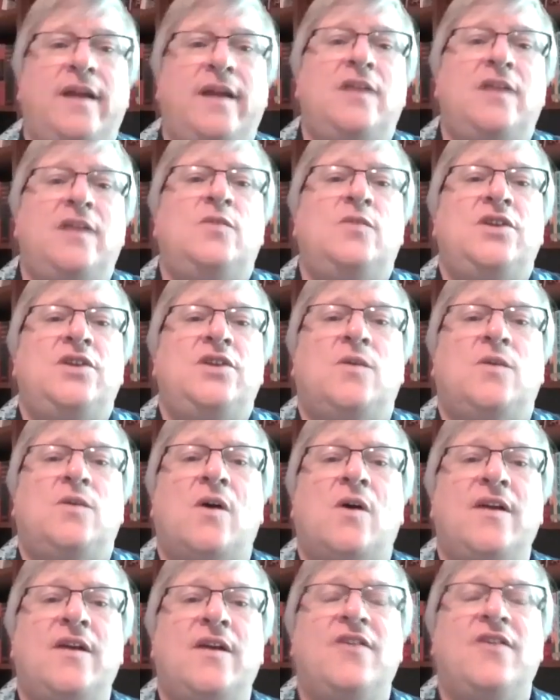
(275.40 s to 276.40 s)
then when you
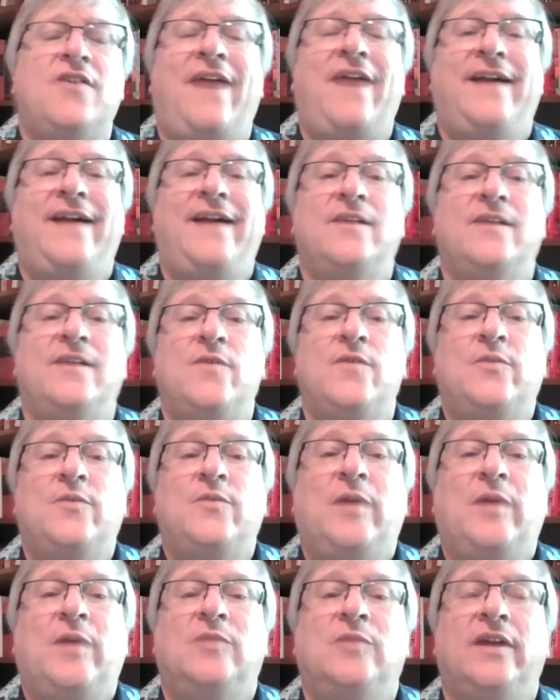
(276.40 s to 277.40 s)
are interacting with the
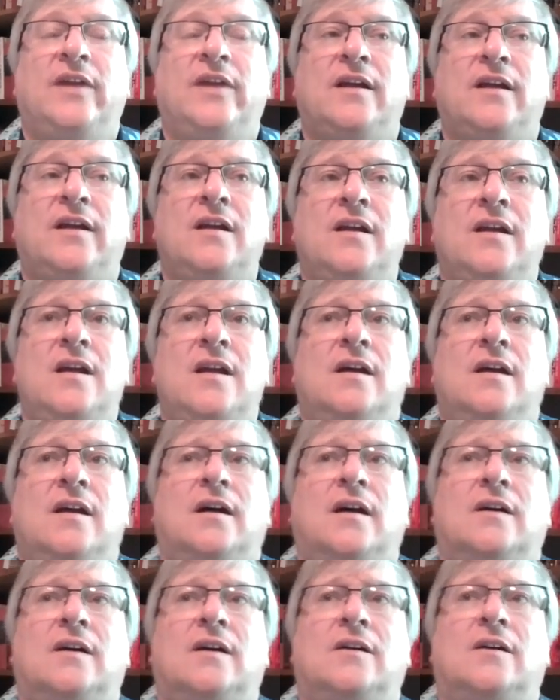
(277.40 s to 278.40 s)
public
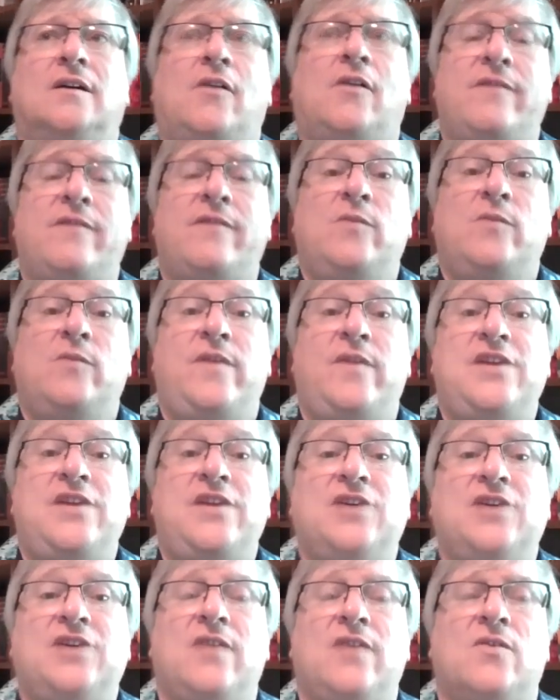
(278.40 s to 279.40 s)
or even with
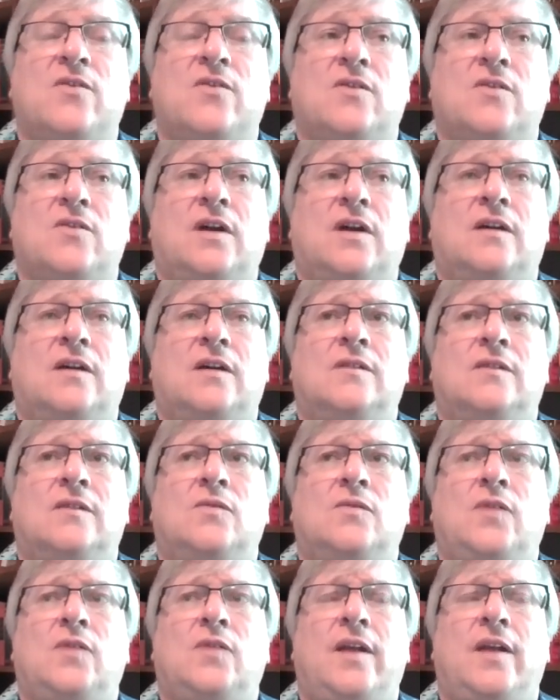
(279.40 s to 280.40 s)
each other,
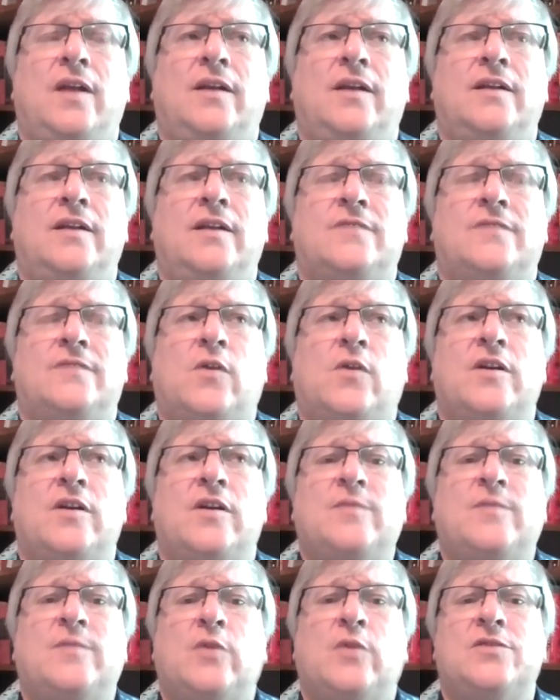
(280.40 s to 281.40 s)
and as far
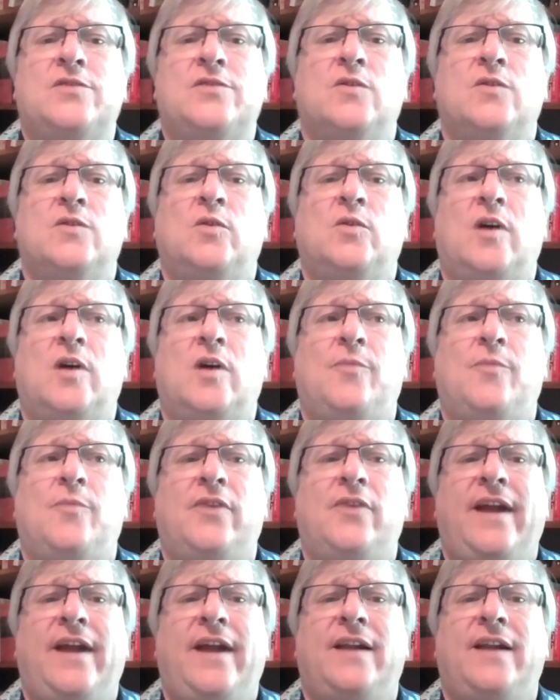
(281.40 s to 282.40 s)
as personal
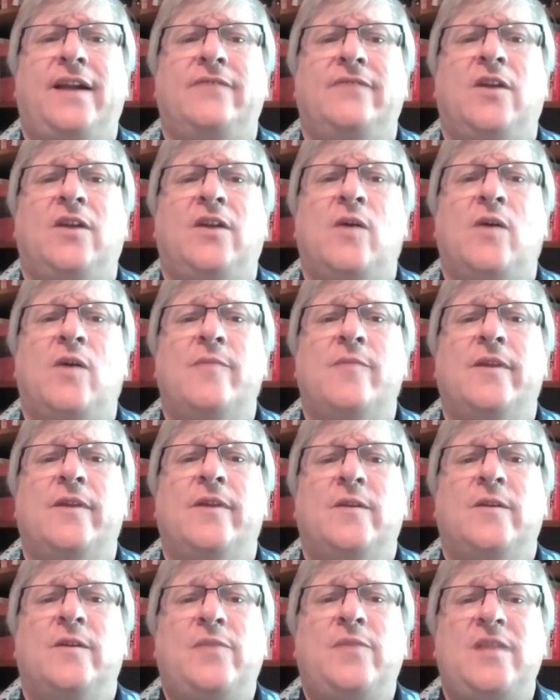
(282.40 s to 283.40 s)
protective
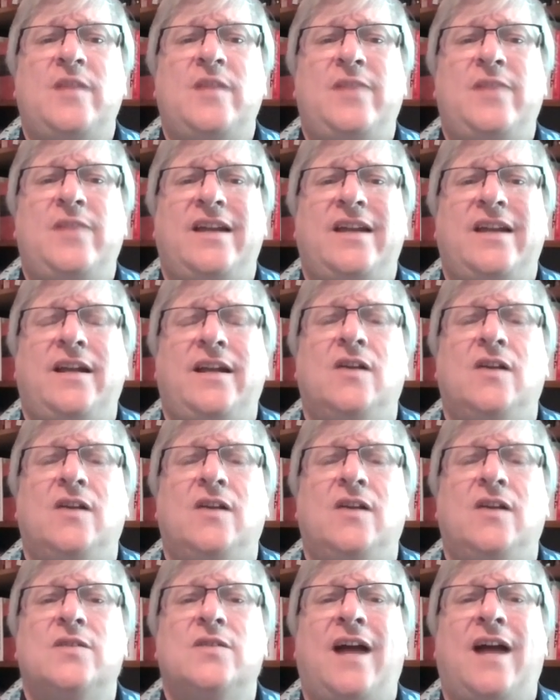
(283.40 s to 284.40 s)
equipment, the PPE
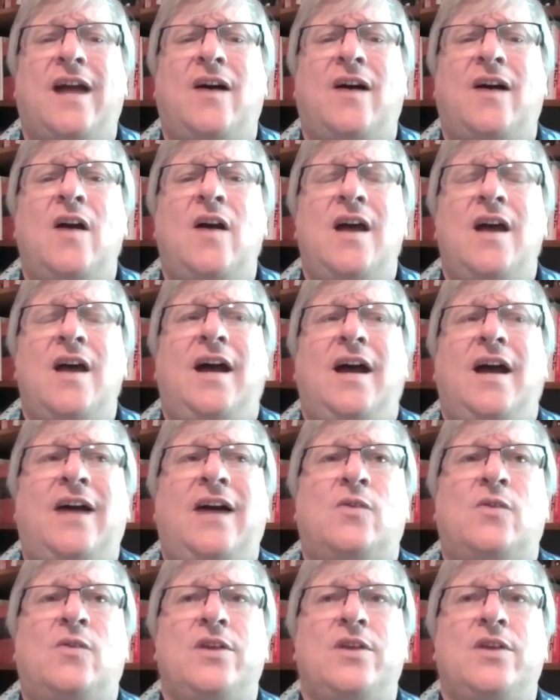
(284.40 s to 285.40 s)
goes,
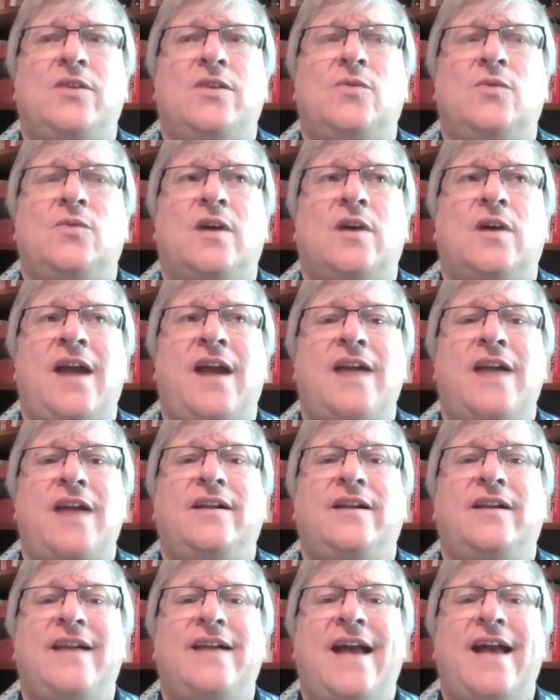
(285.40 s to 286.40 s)
how are you
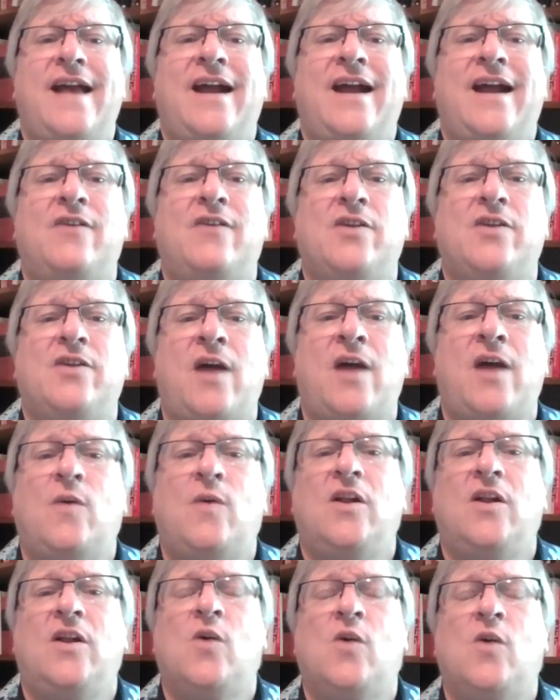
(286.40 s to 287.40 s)
handling that? How
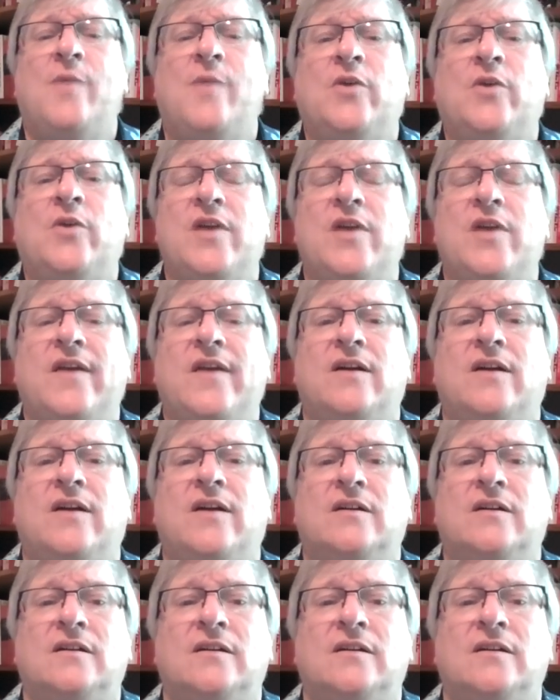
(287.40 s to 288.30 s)
well equipped are you there?